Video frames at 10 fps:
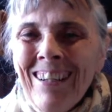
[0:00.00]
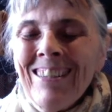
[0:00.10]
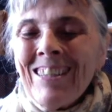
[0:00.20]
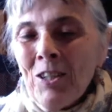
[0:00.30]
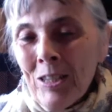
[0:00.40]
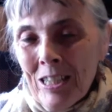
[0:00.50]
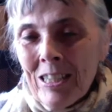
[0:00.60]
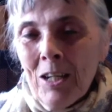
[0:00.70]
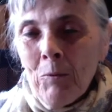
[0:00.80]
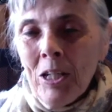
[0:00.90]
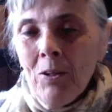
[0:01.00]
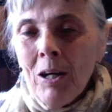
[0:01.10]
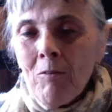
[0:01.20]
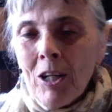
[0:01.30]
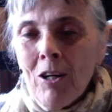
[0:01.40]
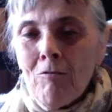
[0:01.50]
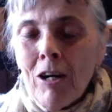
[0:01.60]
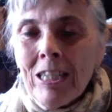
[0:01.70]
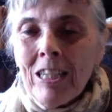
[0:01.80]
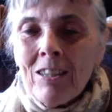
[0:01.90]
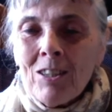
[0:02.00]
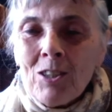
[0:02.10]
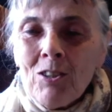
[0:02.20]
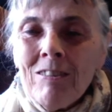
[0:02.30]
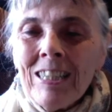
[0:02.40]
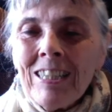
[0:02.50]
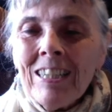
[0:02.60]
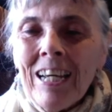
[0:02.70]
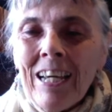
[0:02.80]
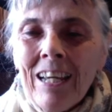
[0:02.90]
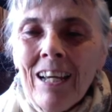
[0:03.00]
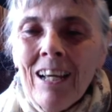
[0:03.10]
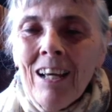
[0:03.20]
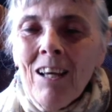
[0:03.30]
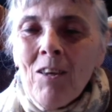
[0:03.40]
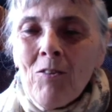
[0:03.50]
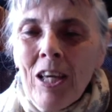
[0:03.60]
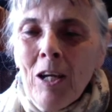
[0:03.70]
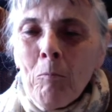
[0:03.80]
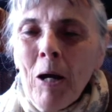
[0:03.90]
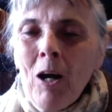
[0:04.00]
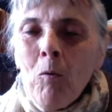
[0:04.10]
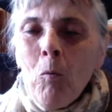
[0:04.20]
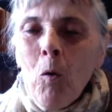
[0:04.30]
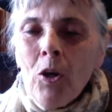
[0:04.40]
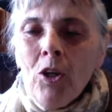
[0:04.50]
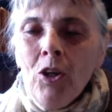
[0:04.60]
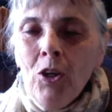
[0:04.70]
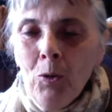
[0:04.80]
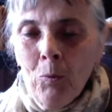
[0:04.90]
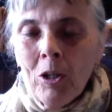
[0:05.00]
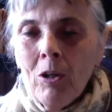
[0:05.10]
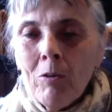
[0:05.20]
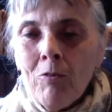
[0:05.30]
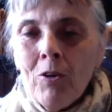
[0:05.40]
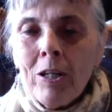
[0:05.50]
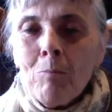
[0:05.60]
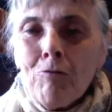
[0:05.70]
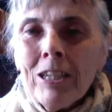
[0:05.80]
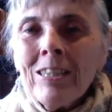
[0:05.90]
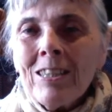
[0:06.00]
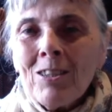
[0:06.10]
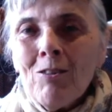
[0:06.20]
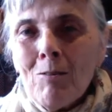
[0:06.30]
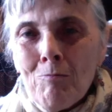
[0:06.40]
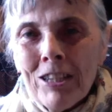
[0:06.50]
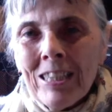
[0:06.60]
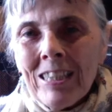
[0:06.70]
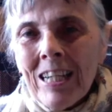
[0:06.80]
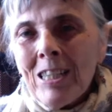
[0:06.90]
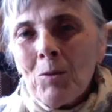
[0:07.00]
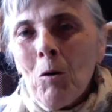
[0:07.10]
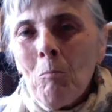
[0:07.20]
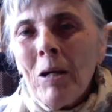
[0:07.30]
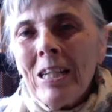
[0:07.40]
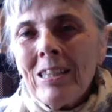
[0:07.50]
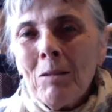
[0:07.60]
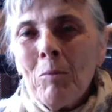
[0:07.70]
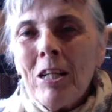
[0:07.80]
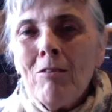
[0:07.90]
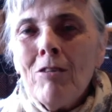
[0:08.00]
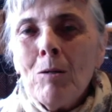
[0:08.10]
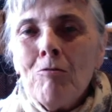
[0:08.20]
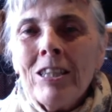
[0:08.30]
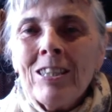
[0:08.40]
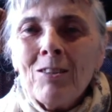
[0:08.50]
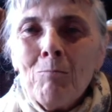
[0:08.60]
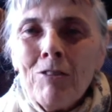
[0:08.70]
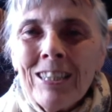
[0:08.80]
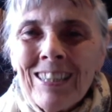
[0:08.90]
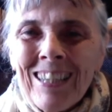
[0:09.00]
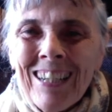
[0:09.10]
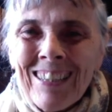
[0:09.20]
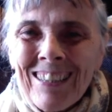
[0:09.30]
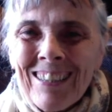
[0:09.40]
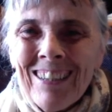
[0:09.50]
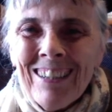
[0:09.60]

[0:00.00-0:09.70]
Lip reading: So, as I say, when you have a go at writing the stories today, think about what you would look for in a prince or a princess. What makes somebody a real prince or princess?